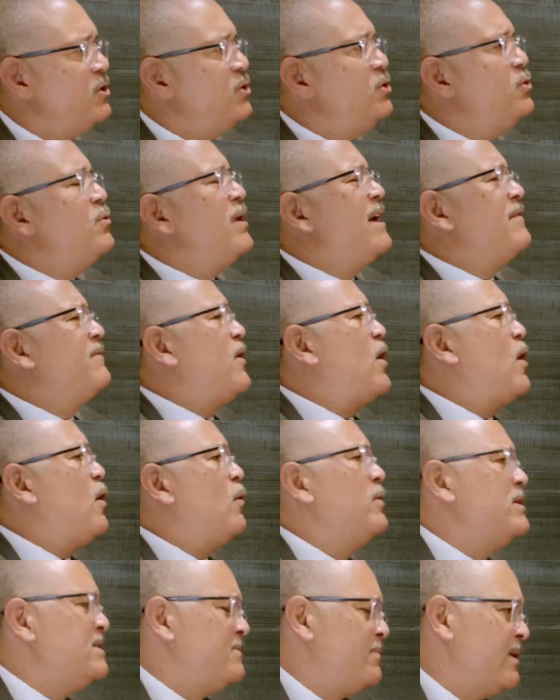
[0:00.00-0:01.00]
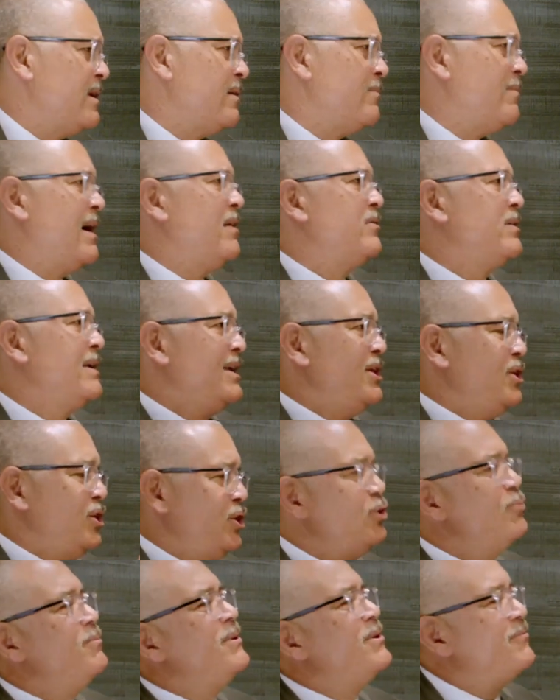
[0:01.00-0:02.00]
You have always been about
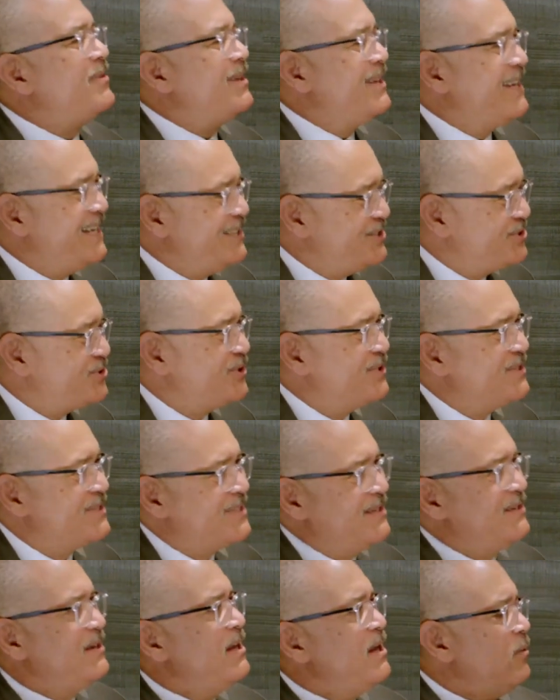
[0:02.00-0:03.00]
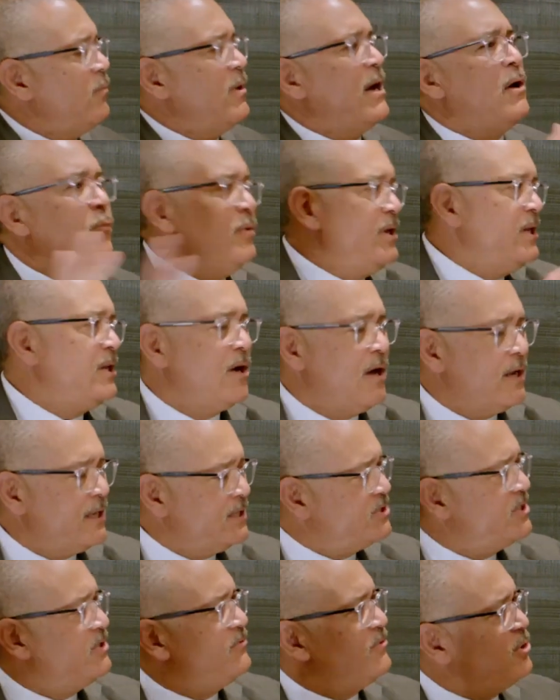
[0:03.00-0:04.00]
human relations, and while we call
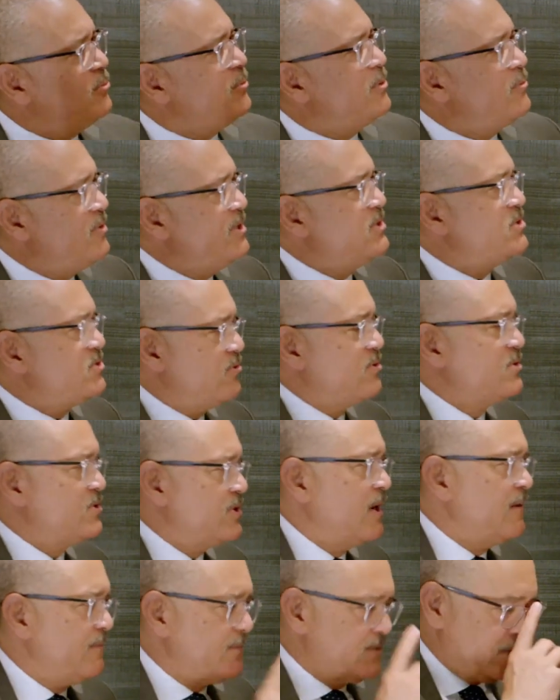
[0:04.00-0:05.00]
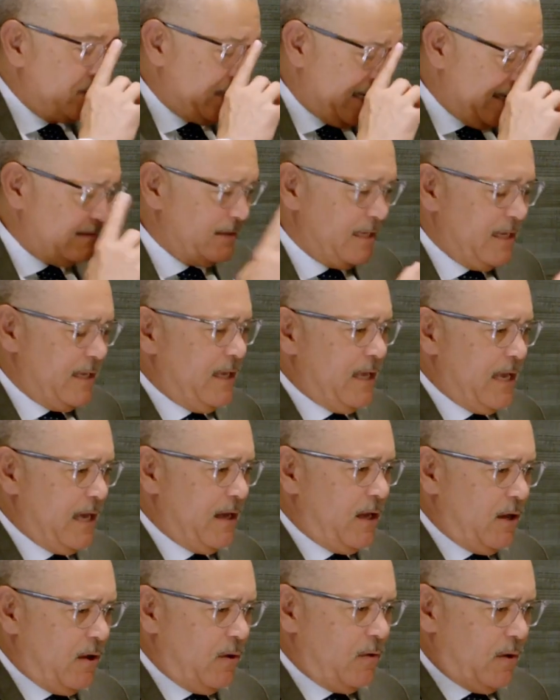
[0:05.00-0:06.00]
it chief human resource officer, I
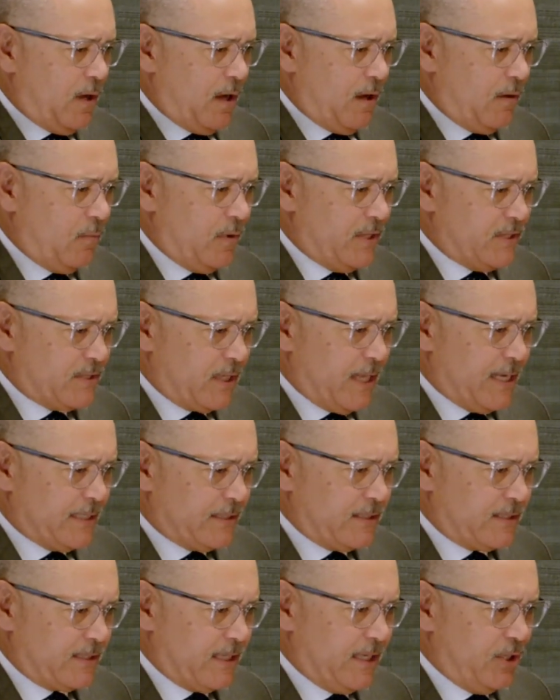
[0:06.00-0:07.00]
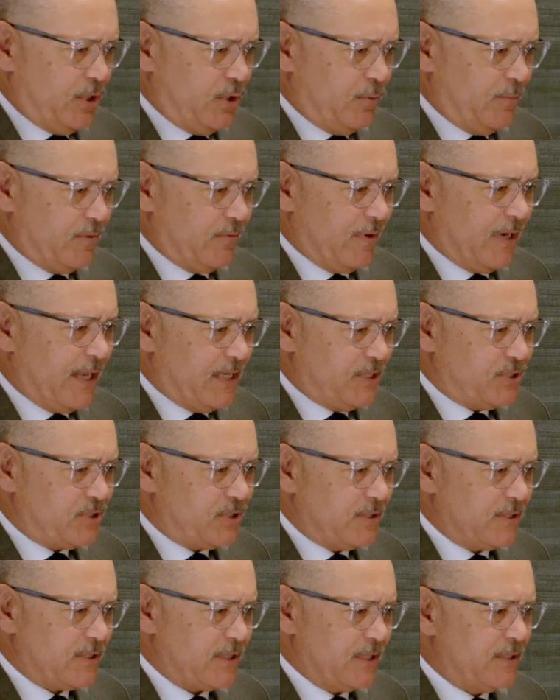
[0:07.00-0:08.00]
always like to say human
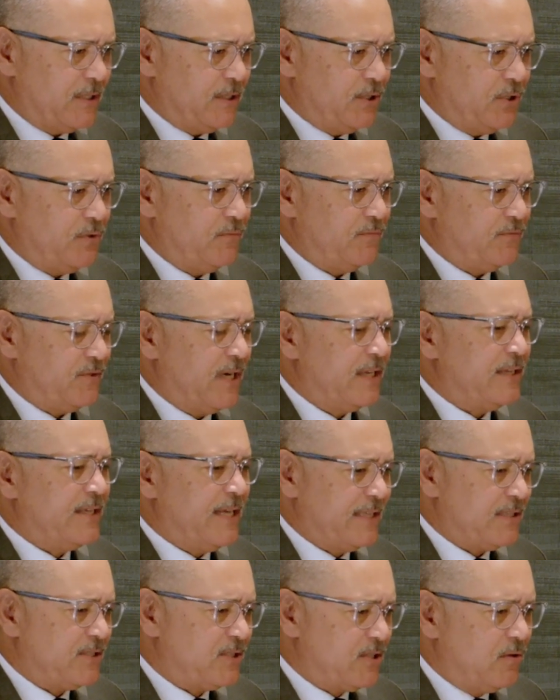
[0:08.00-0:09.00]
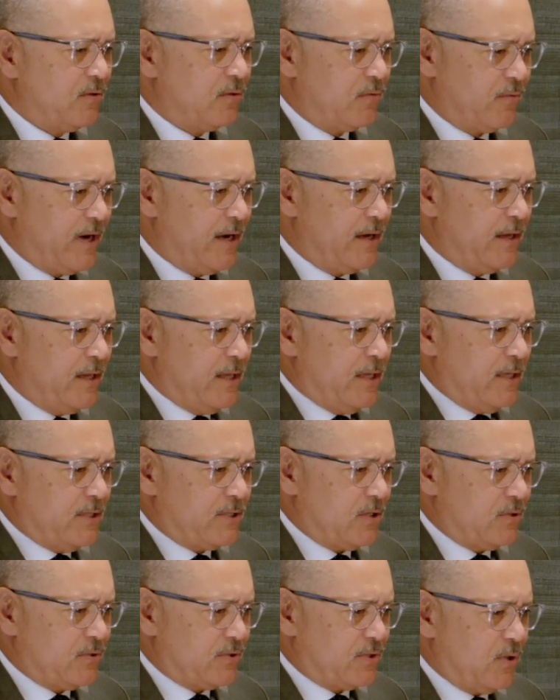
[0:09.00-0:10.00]
relations, and you've done that so great,
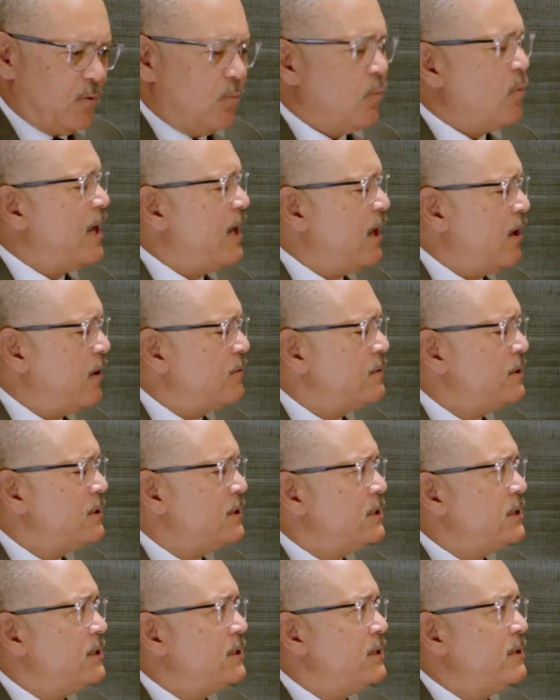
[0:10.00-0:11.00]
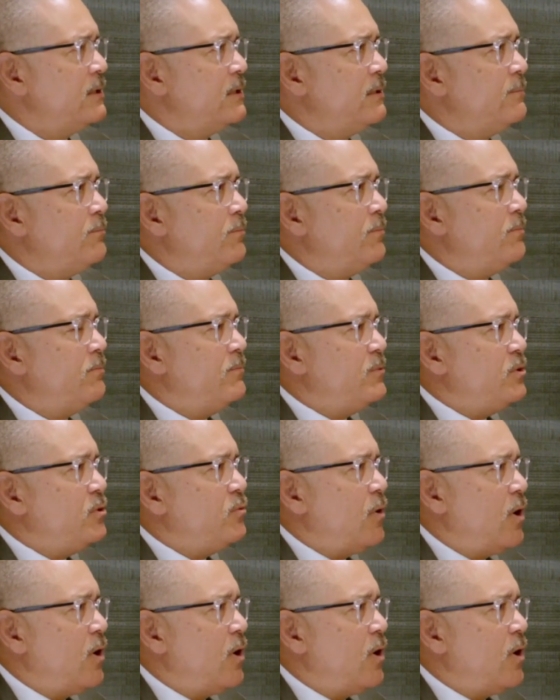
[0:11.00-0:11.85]
so well. You